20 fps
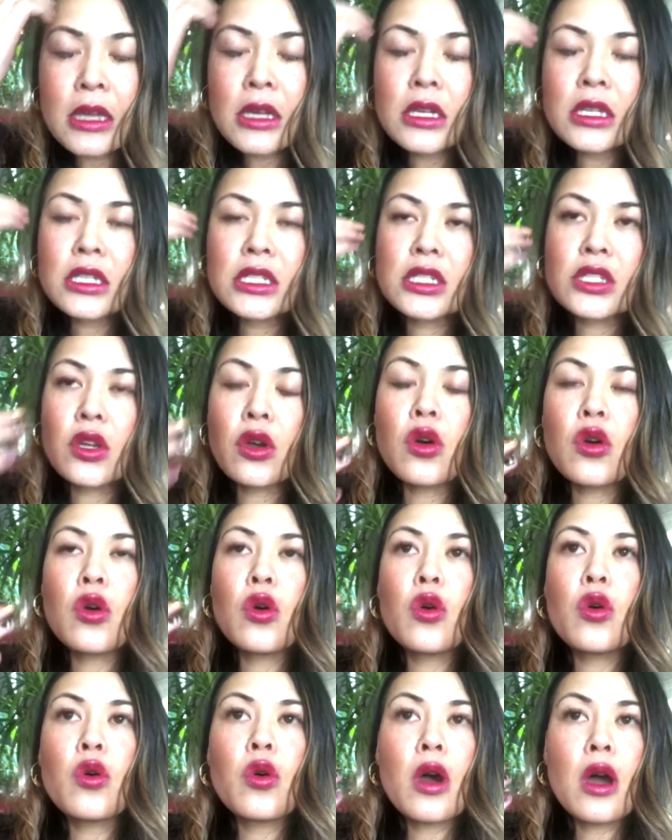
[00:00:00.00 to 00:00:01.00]

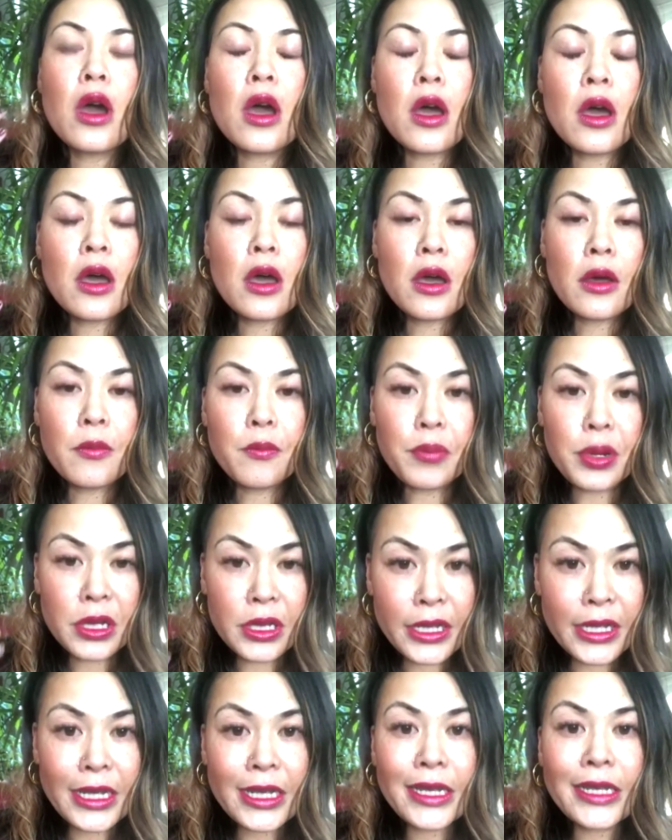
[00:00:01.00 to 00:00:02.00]
So
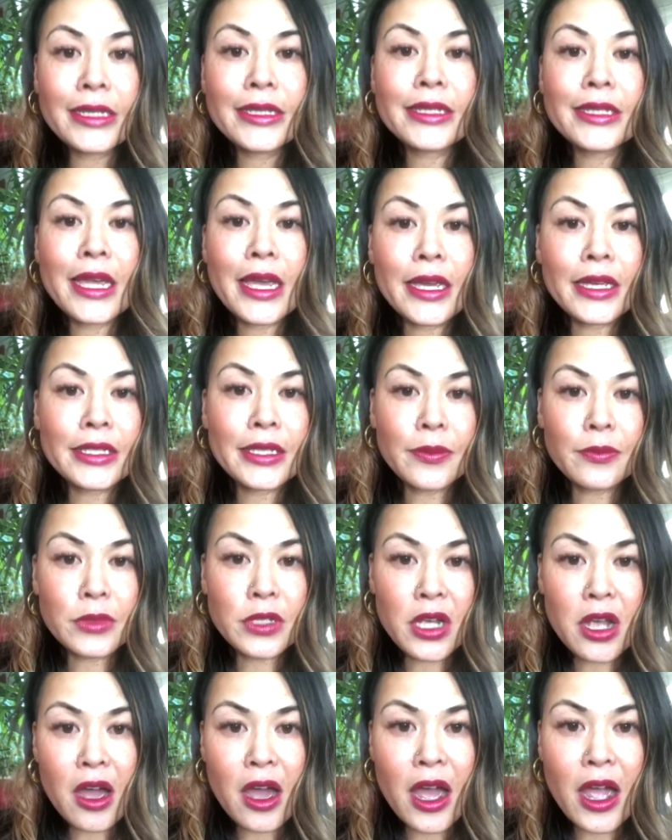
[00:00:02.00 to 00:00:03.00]
please take some
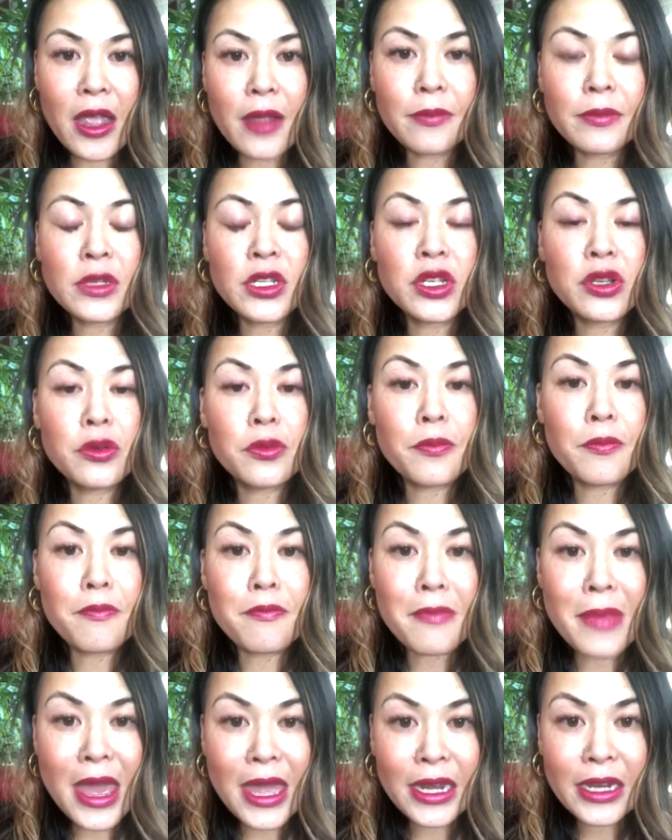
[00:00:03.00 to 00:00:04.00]
time to
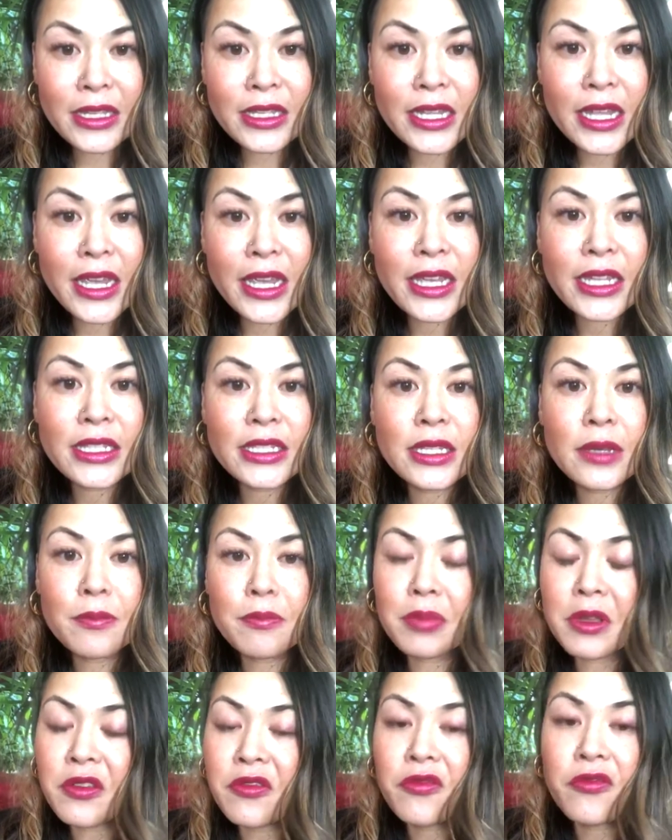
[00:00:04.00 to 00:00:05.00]
meditate
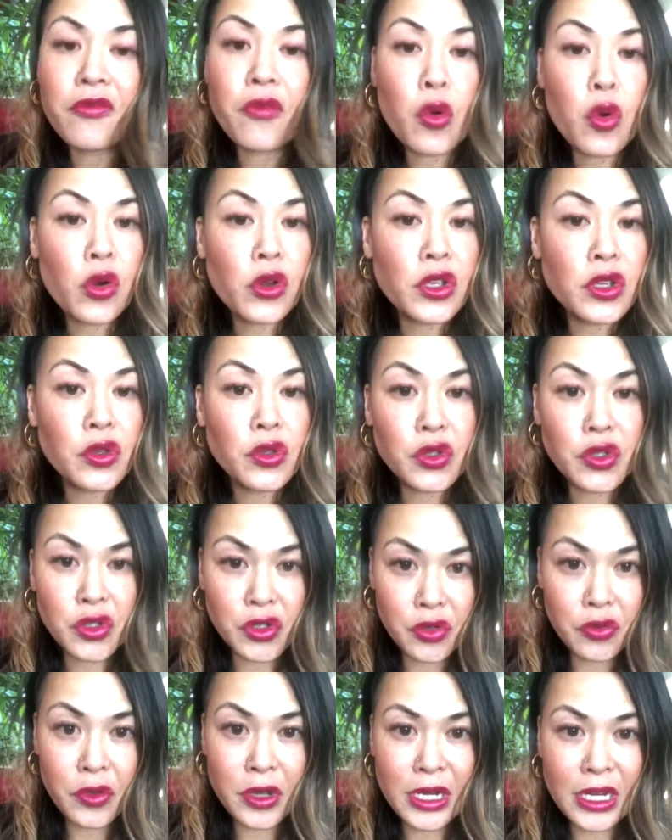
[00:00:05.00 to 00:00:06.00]
before you
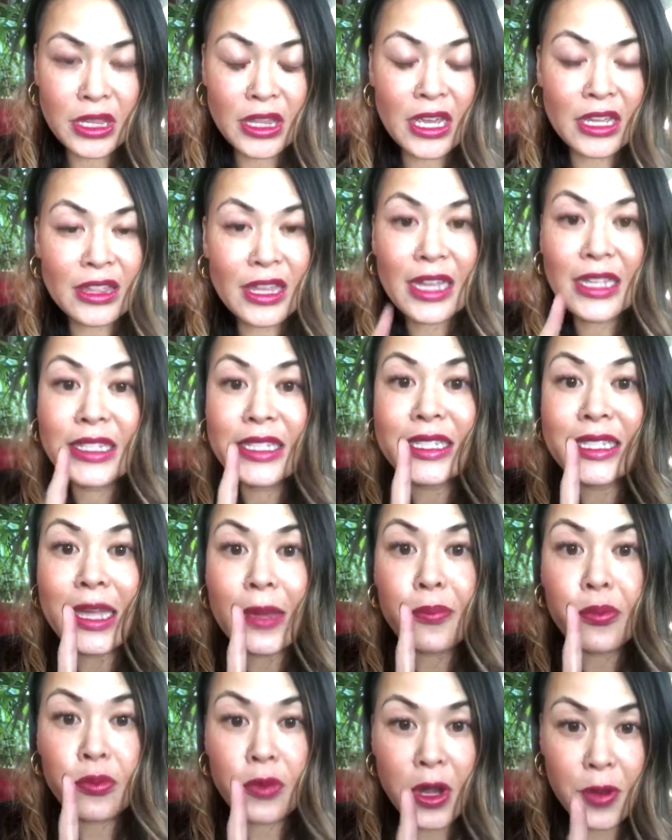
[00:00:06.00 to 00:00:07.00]
do anything. That's
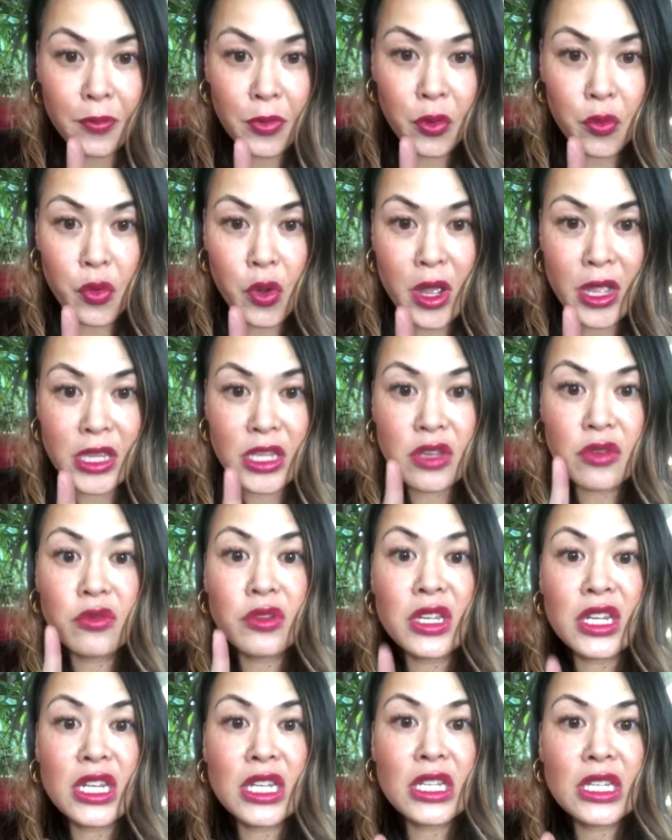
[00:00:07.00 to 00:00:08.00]
step number 1. You
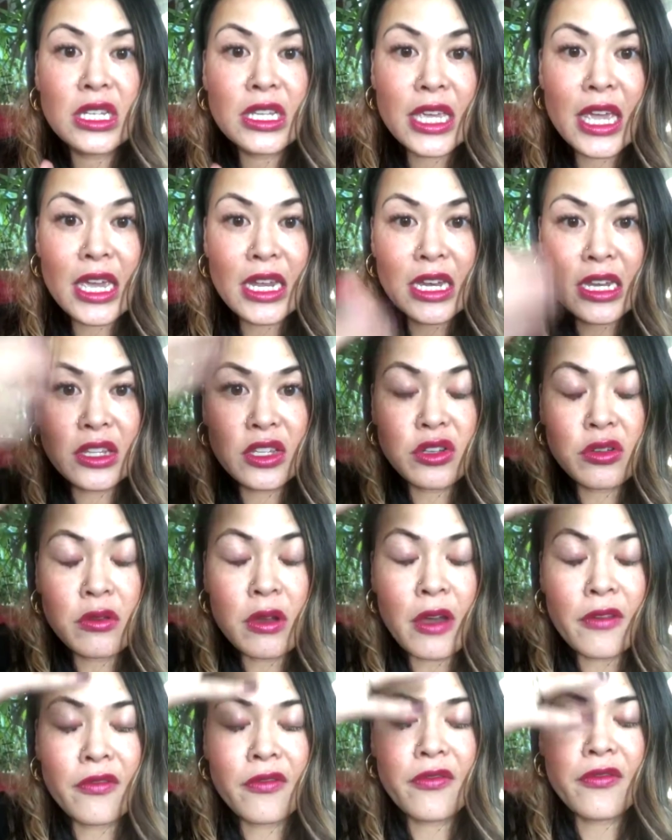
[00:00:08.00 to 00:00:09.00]
need to get into
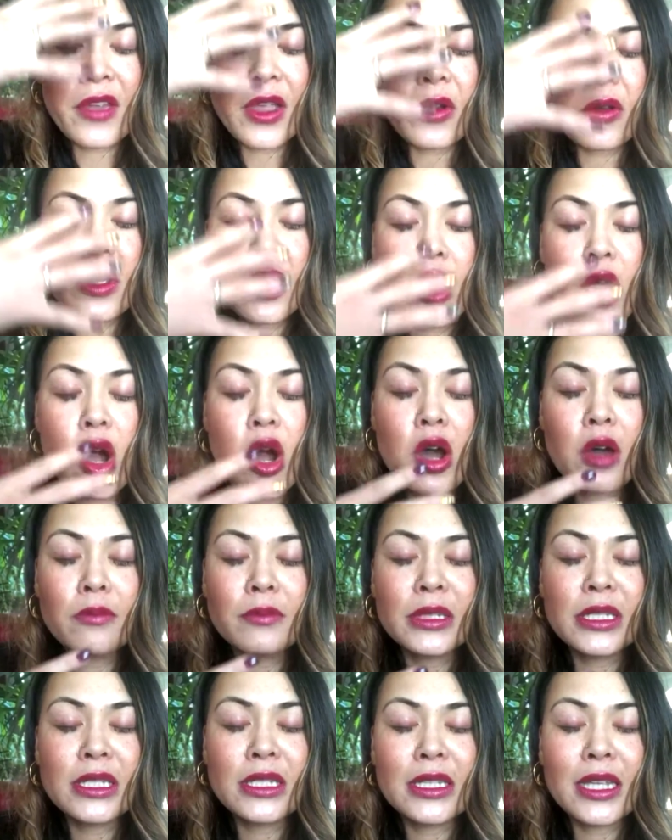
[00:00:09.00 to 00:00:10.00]
a very calm
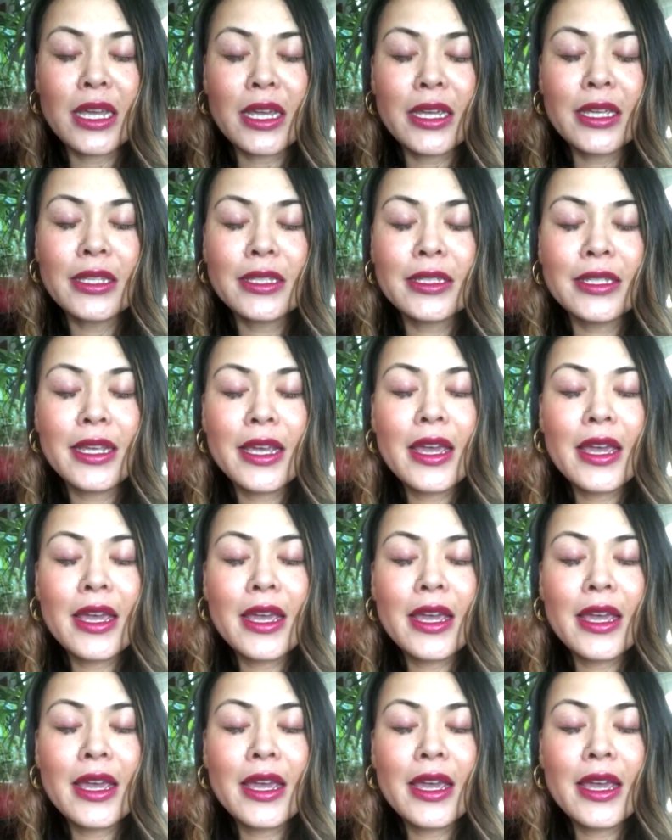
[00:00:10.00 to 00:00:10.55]
state.